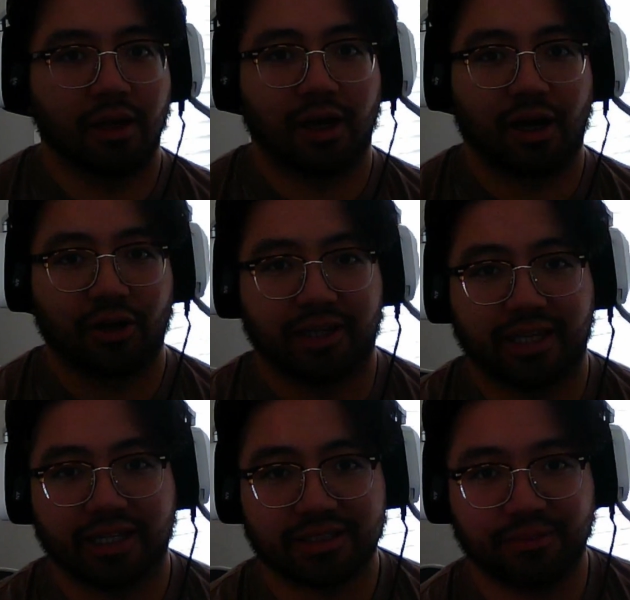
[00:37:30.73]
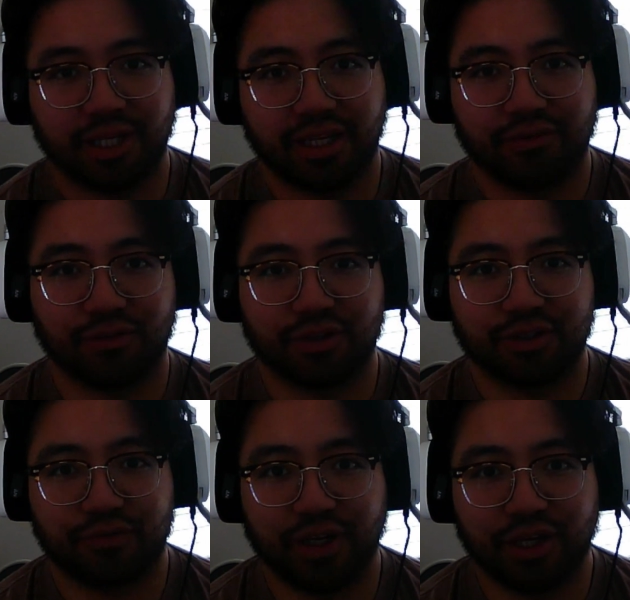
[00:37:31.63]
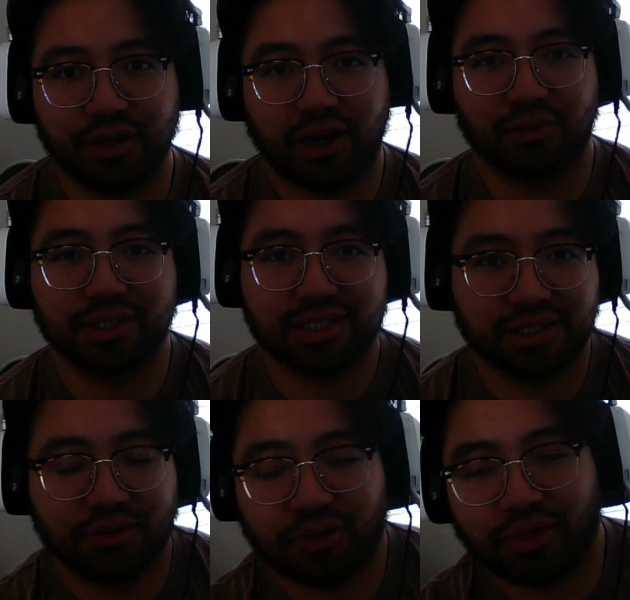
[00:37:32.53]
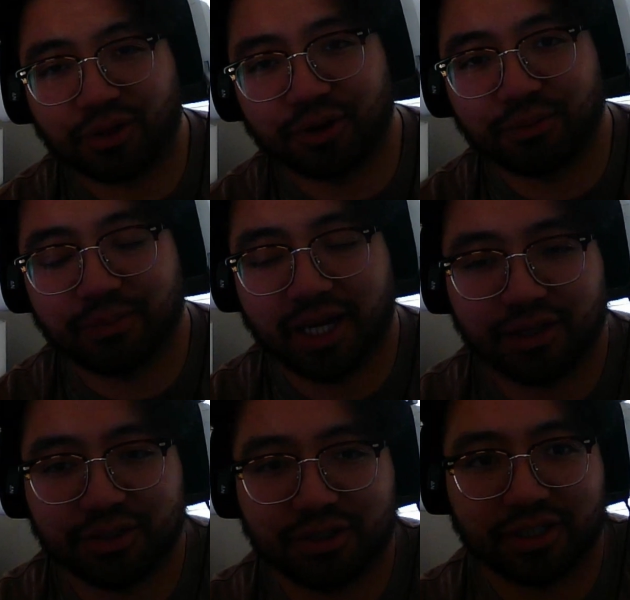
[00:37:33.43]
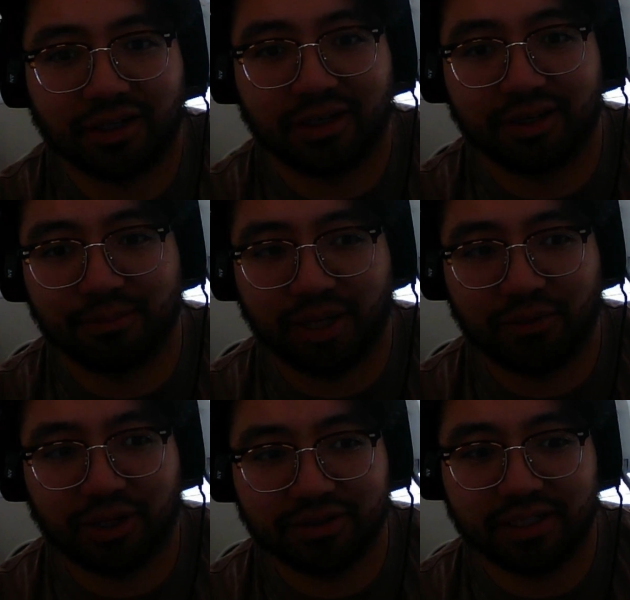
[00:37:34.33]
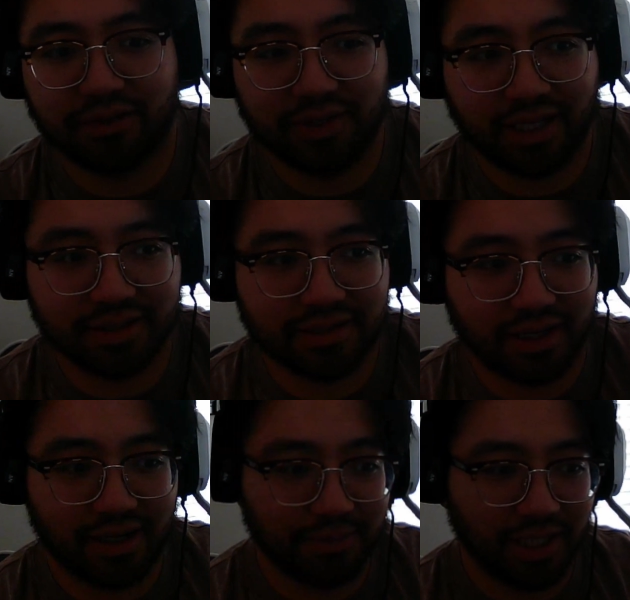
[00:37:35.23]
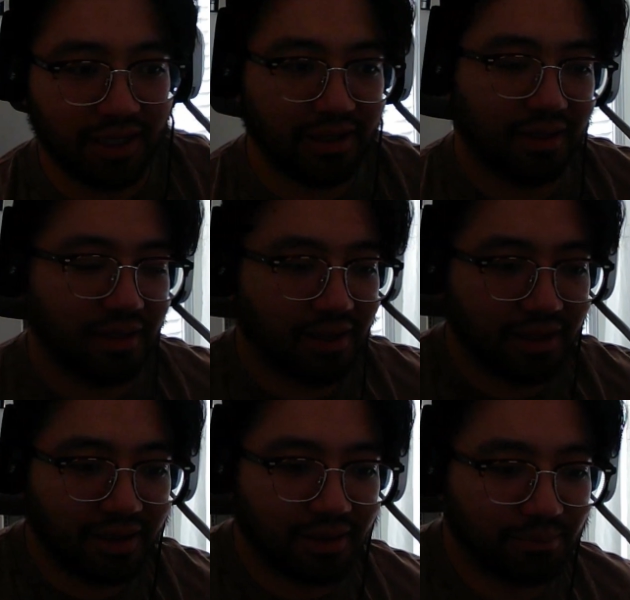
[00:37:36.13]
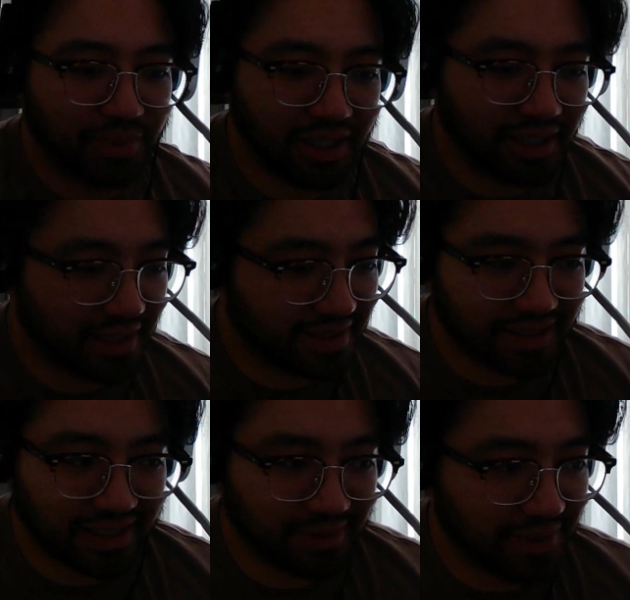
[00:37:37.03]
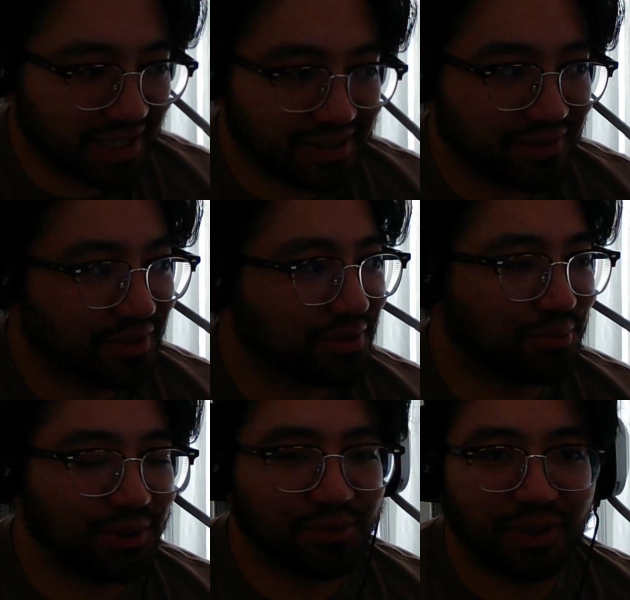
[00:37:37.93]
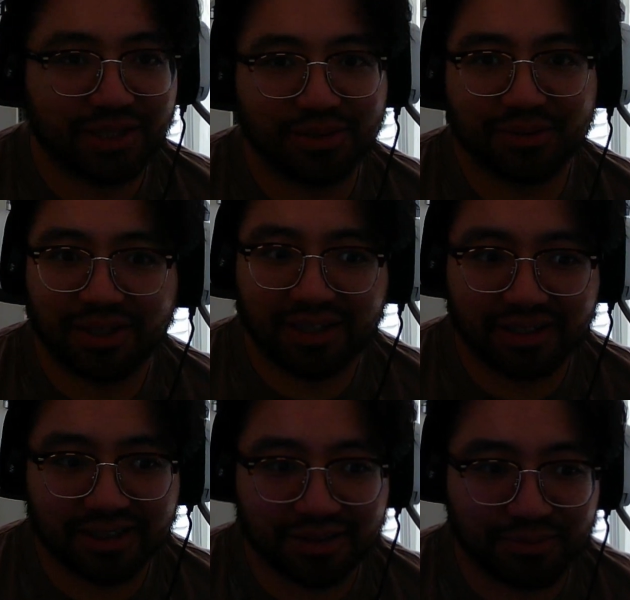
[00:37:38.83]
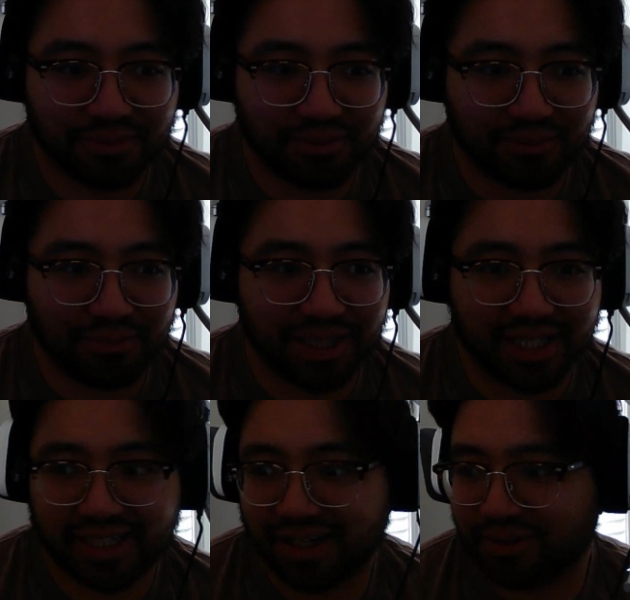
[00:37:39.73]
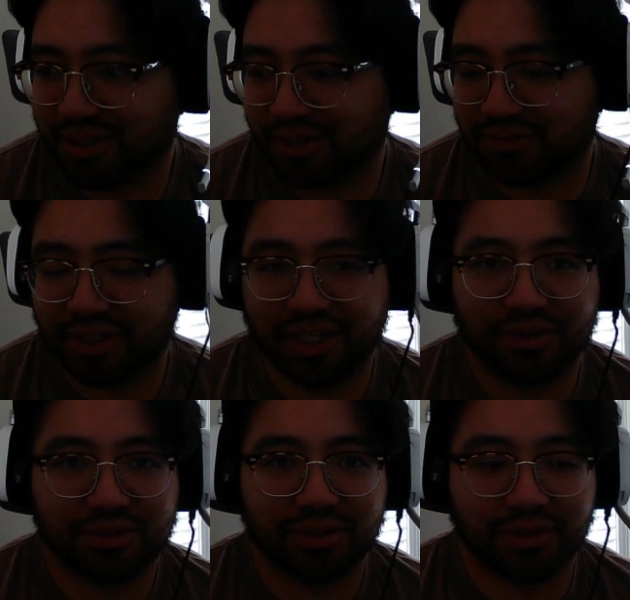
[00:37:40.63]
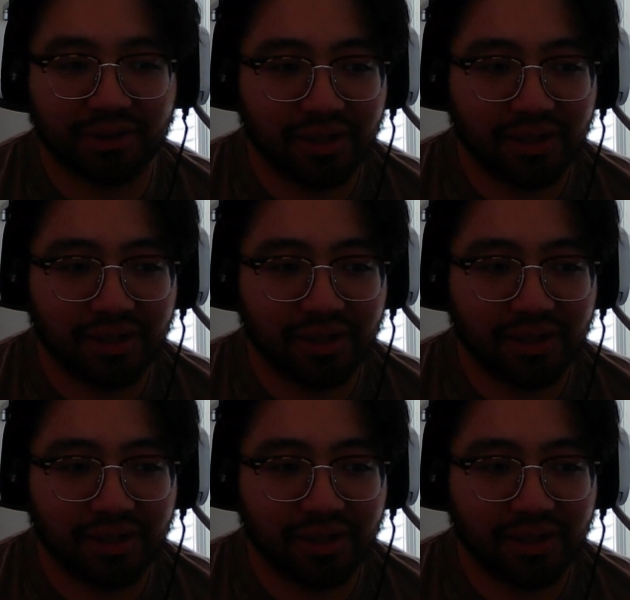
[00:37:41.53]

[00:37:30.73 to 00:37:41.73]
All right, that's gonna be it for this video. I was gonna do a third match, my round 7 against Omni, but man, this video would be way too long. It would be like an hour-long video. So